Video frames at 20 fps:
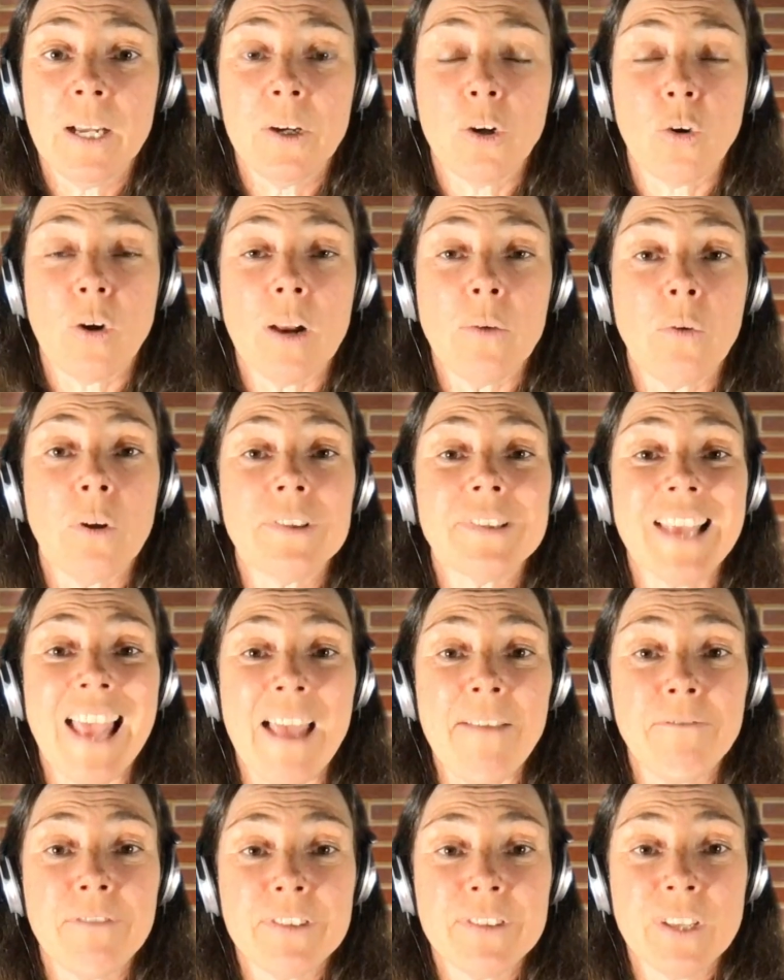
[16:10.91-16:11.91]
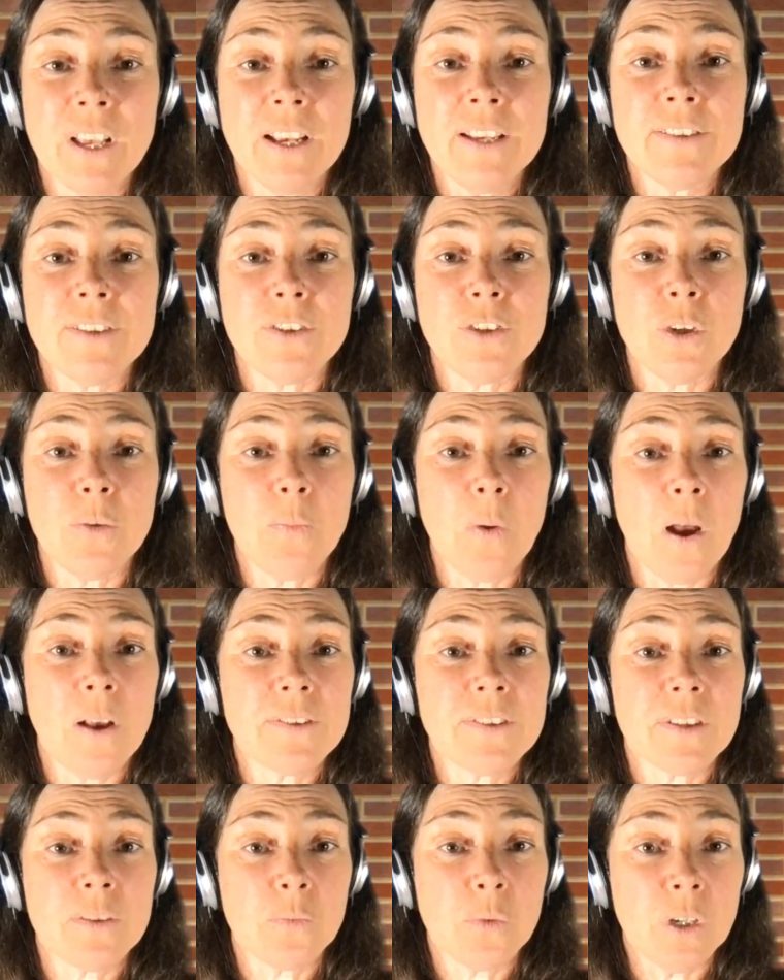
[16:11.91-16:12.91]
Or I want to emphasise the two
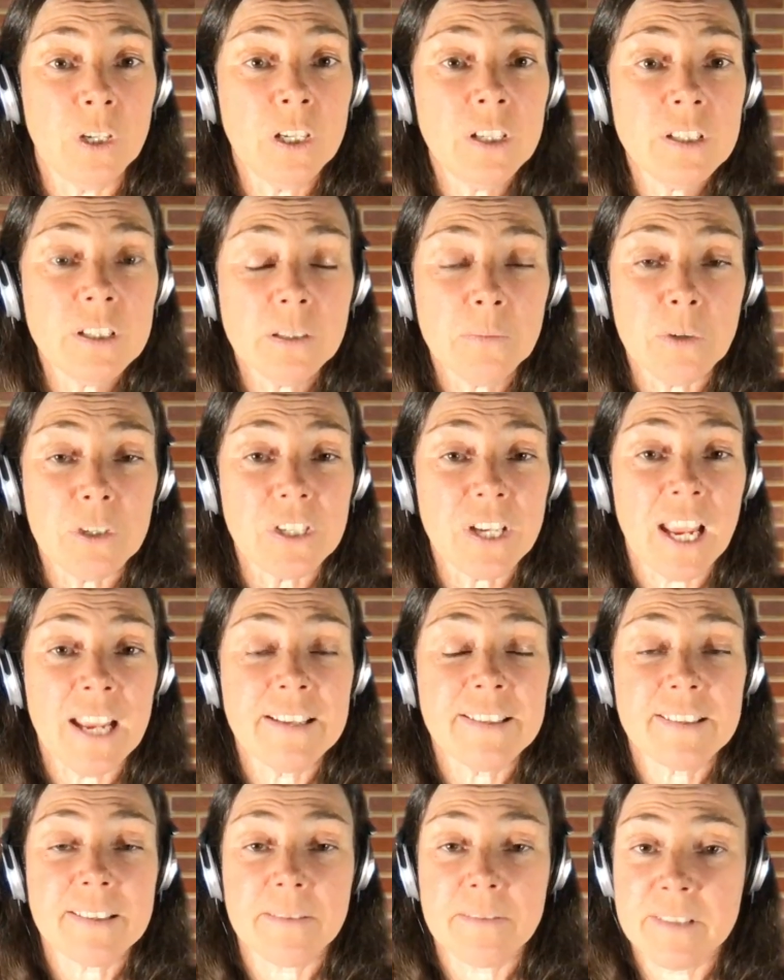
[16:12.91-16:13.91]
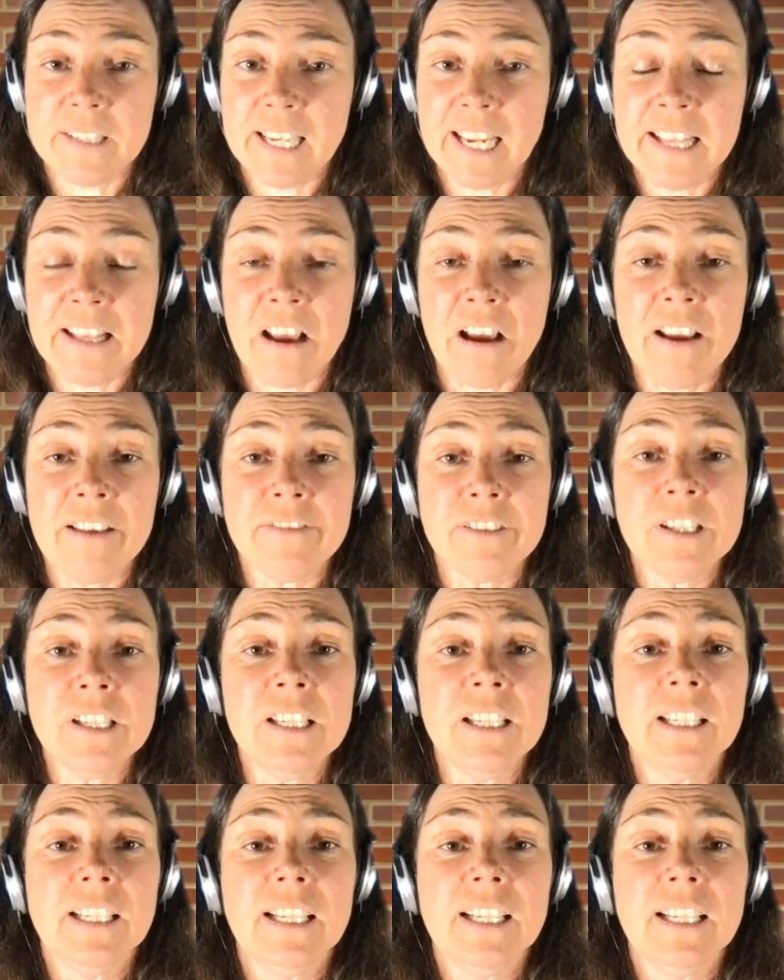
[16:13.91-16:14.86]
parts of the word, in which case stick in the hyphen,